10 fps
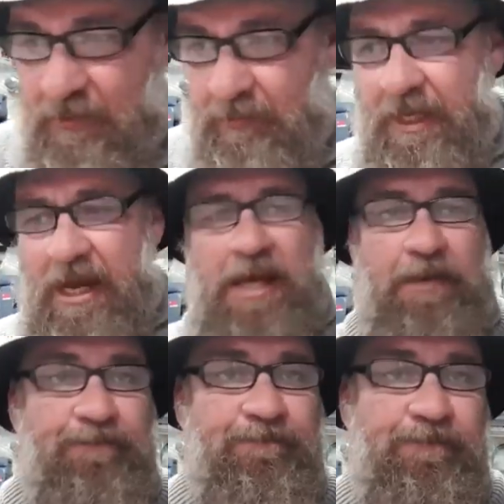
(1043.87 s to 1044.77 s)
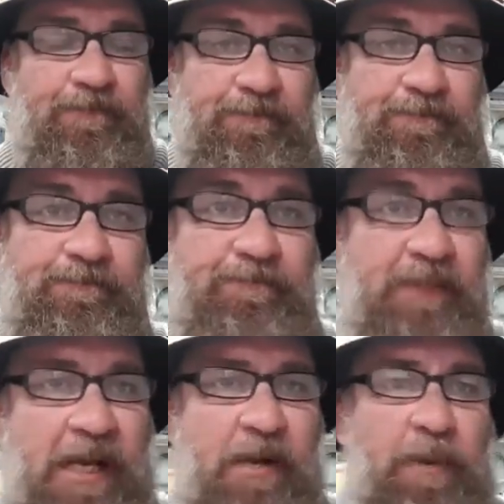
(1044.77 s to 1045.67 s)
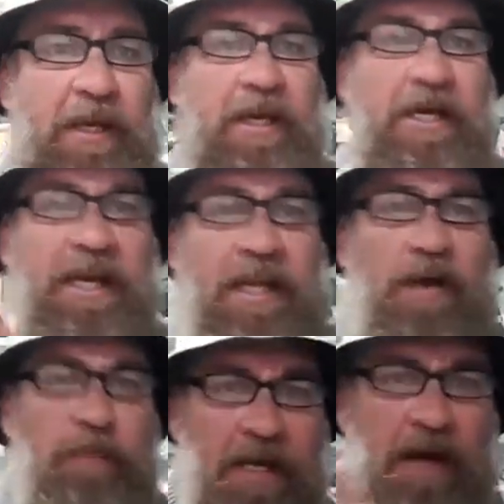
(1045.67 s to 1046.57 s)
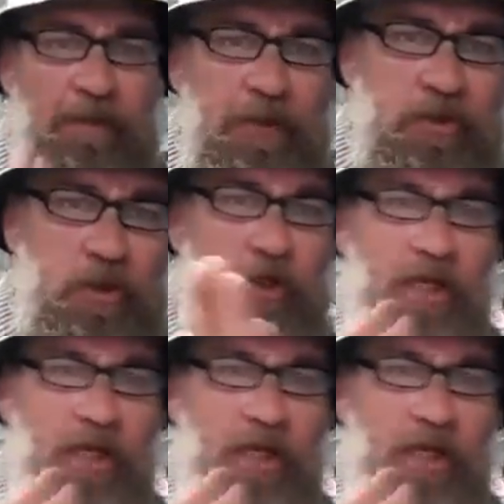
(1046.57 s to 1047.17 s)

But hey, if you're going to pick a kilo bit up or a 2